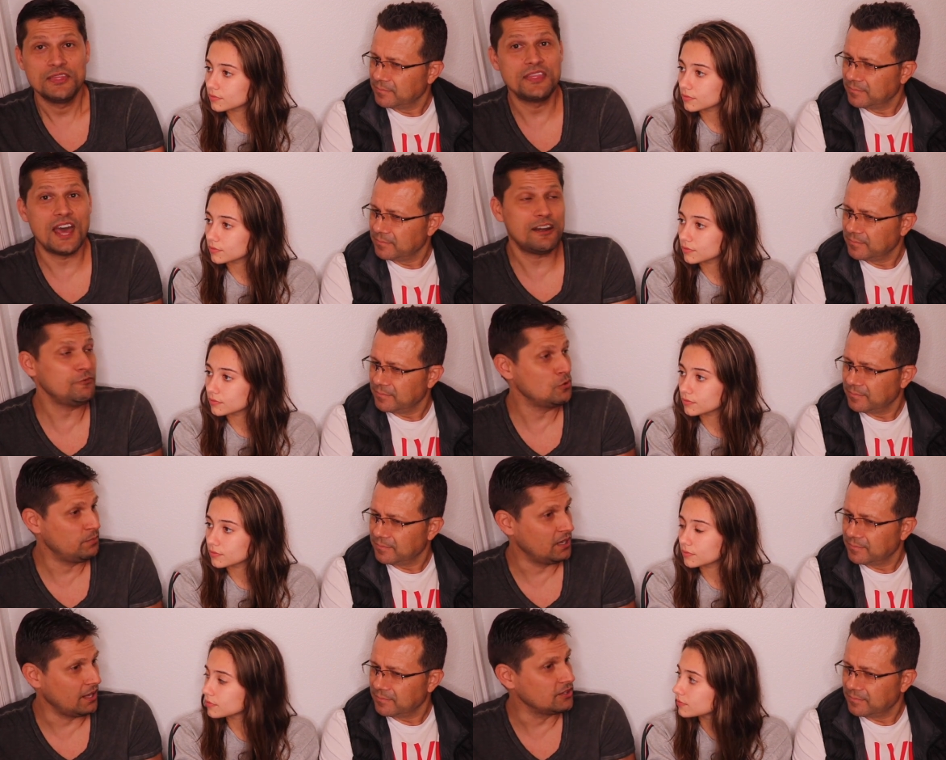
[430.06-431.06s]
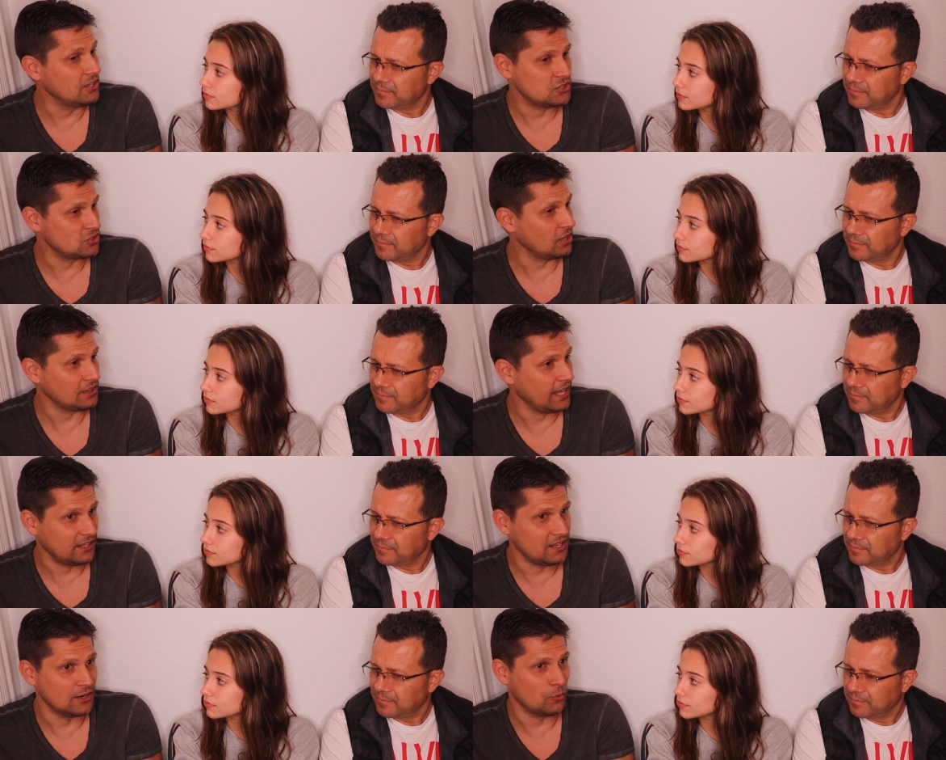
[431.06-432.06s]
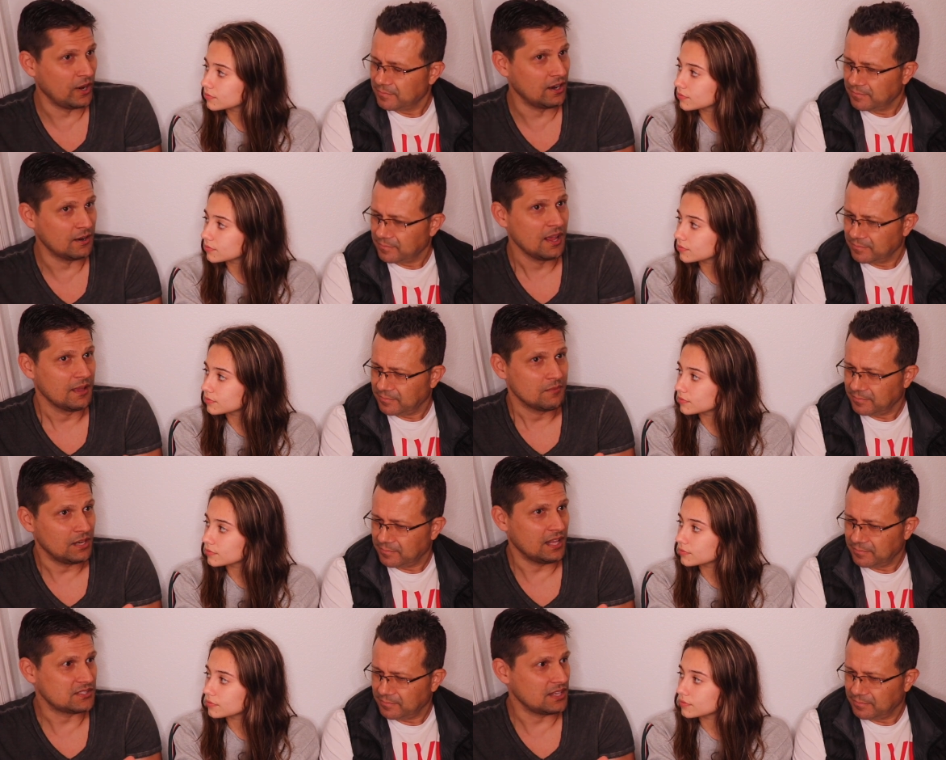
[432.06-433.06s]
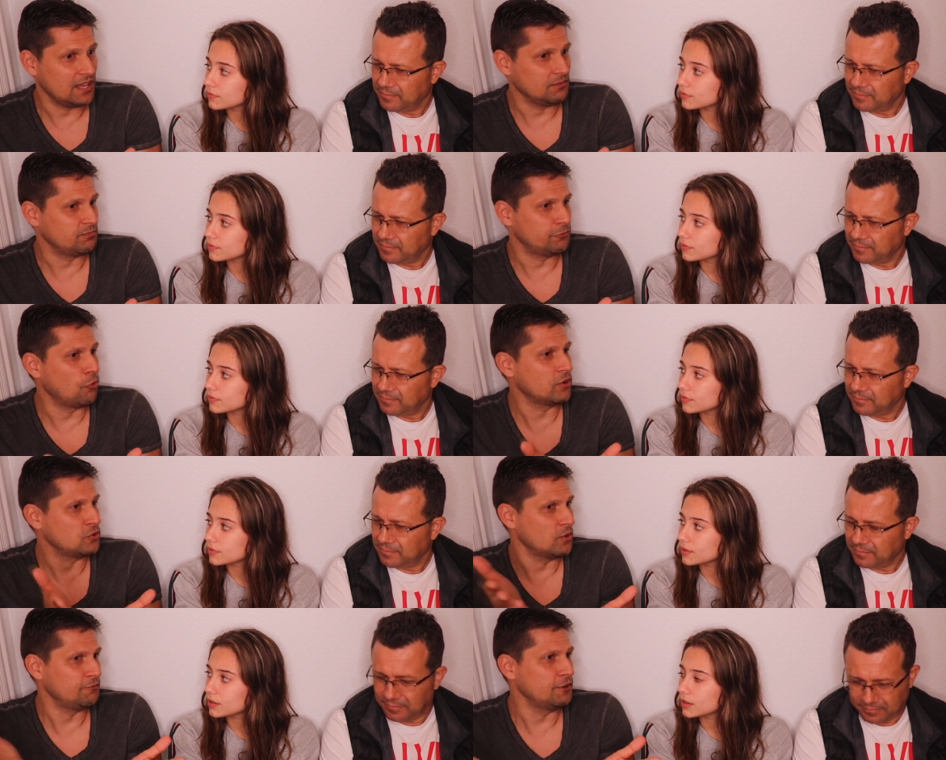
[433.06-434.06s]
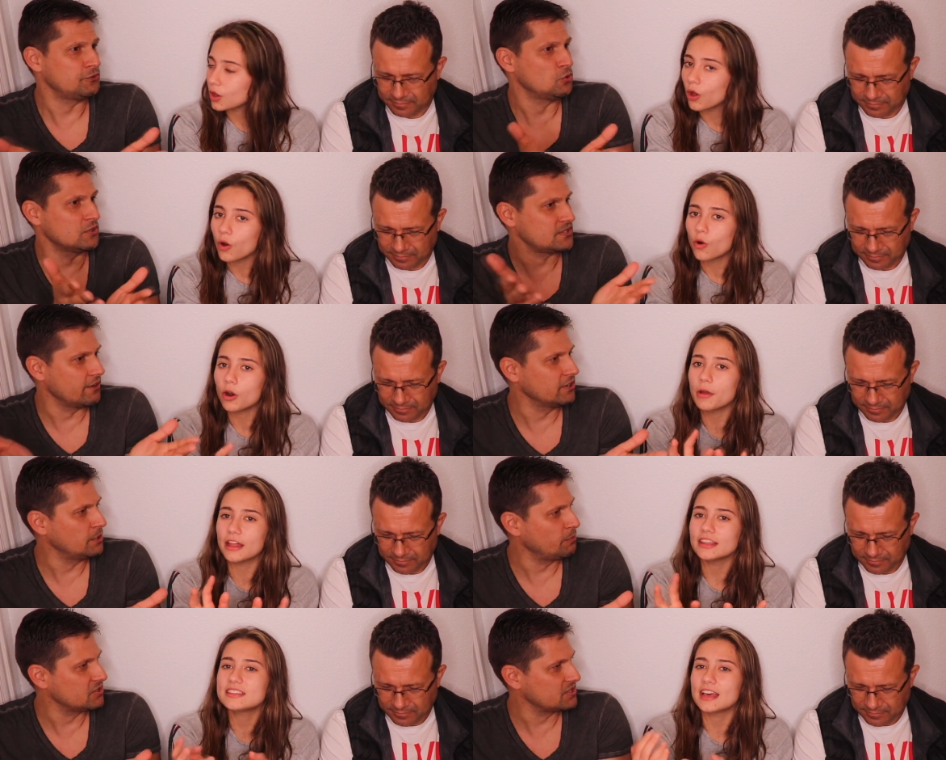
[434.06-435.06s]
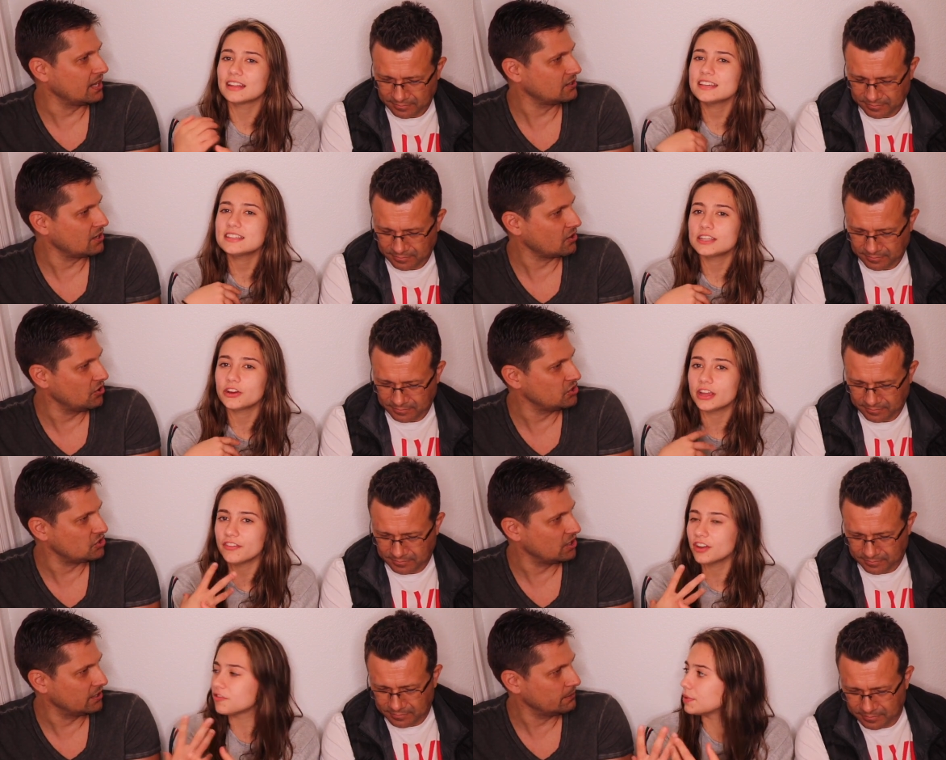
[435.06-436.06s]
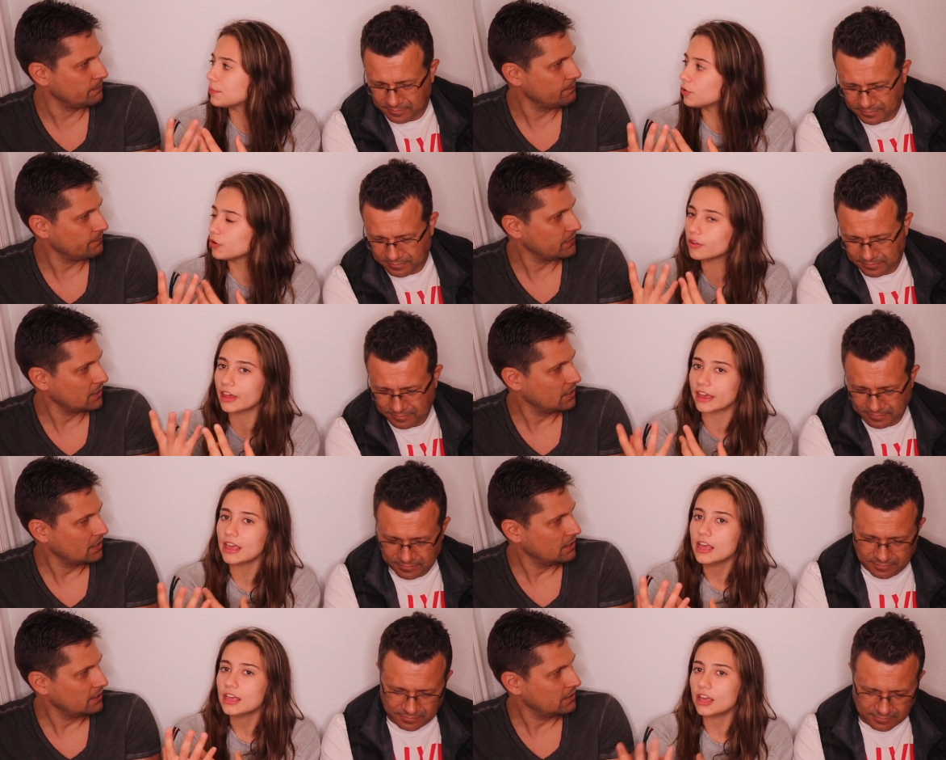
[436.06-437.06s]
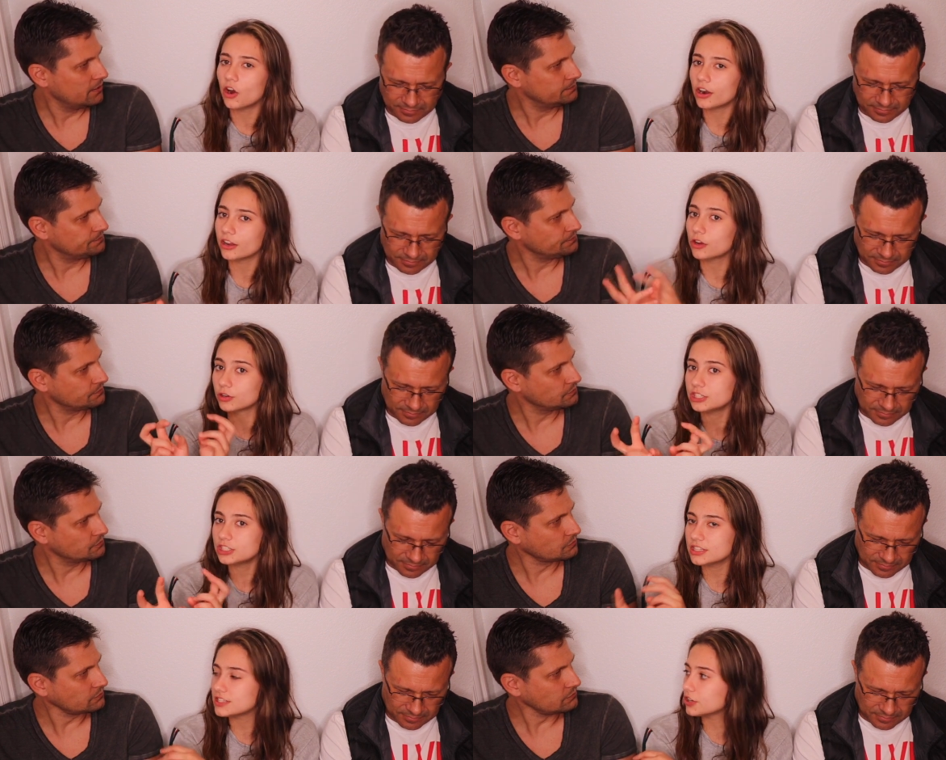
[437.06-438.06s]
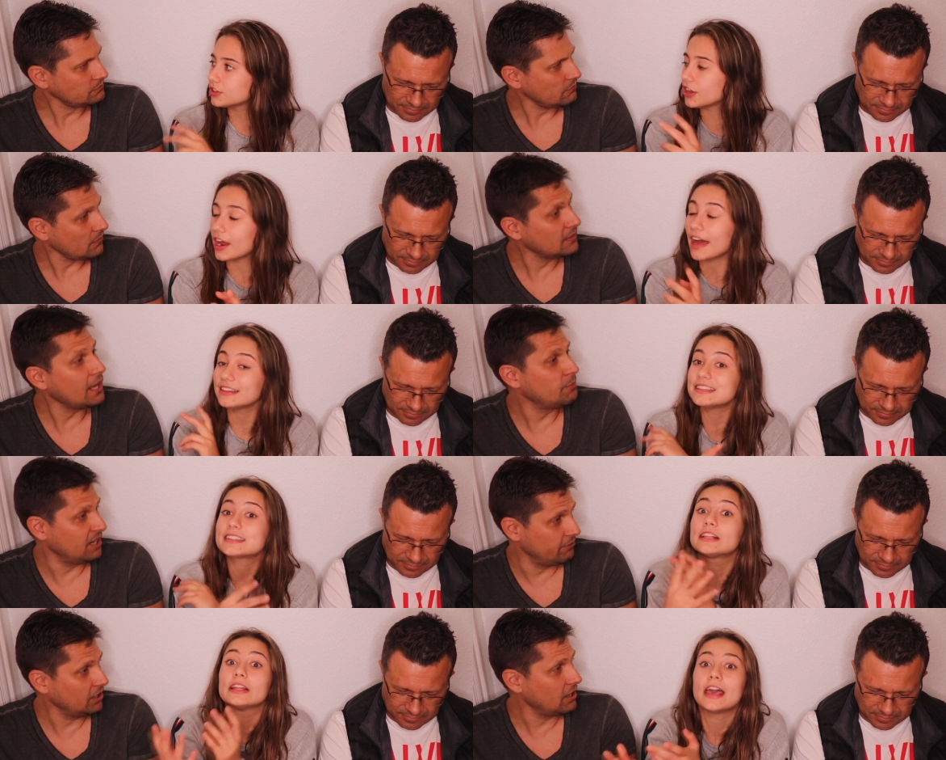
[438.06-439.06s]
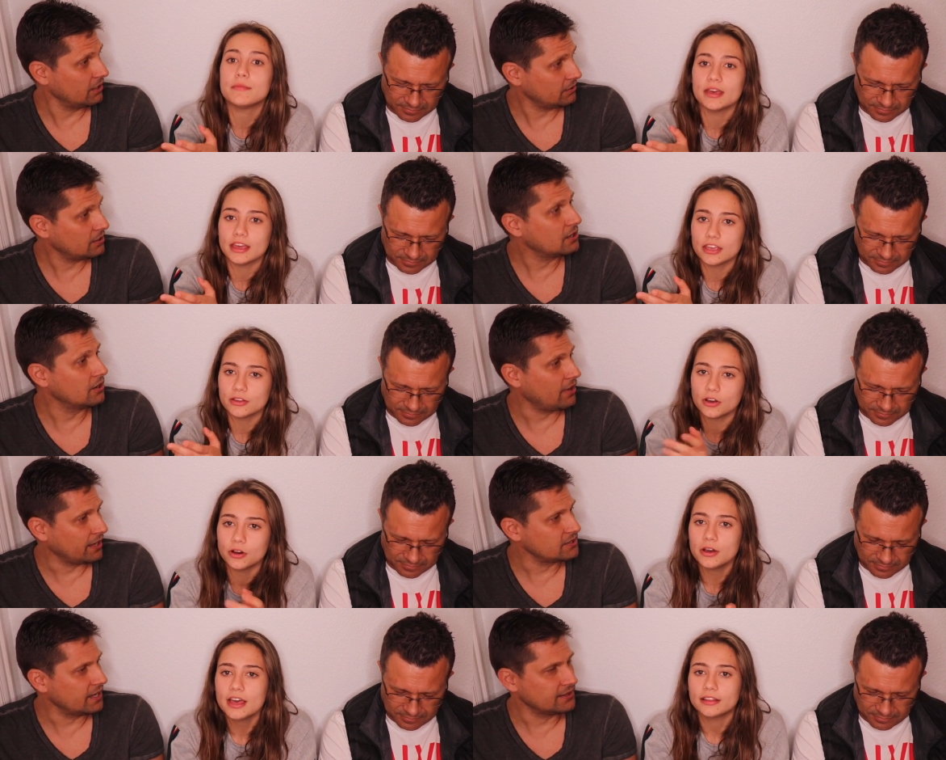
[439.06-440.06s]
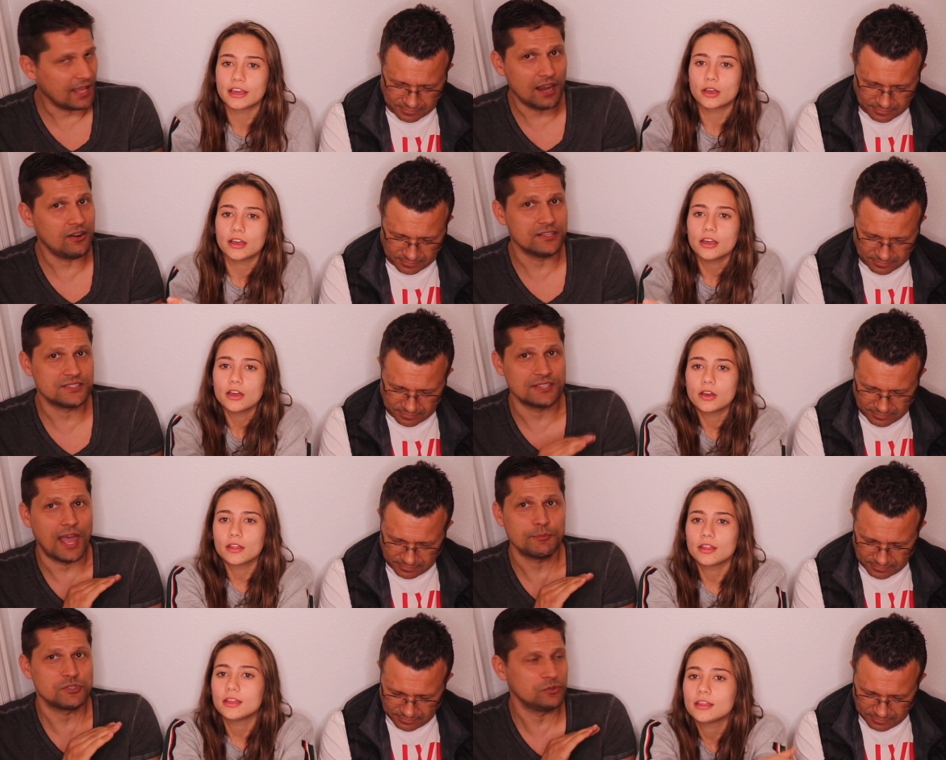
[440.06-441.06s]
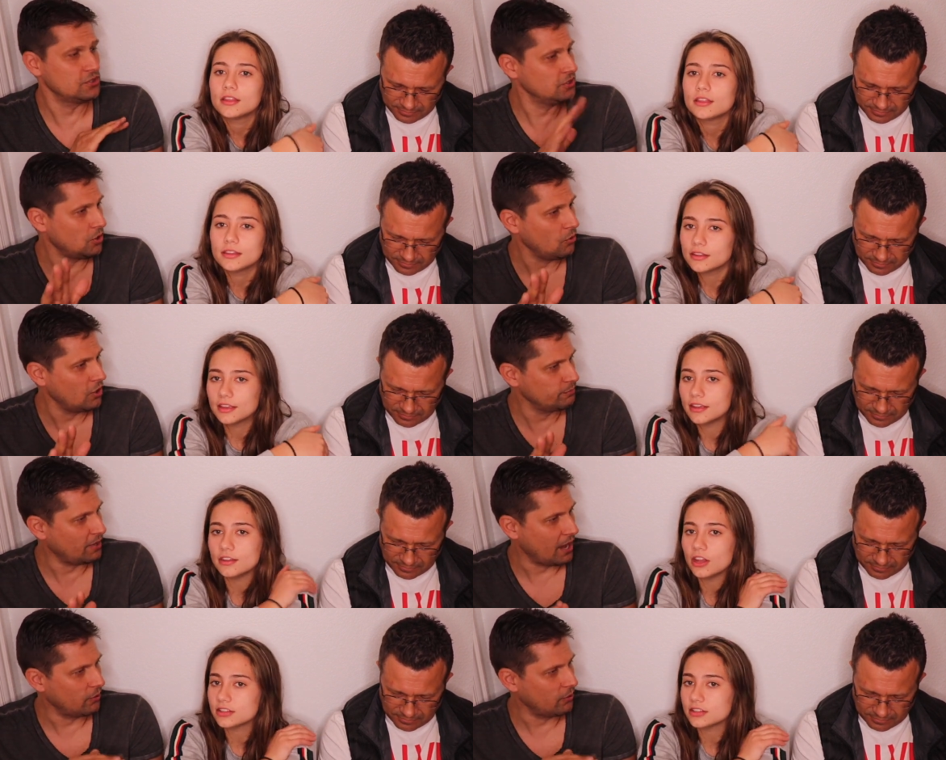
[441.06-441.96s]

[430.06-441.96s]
Speaker 1: none of you believe, it's not like here where let's say 40 or 50 or 70 or at least at least here Christian. even if
Speaker 2: people like aren't Christians here they're at they least claim it you correct know? yeah like,
Speaker 1: there it's absolutely no god power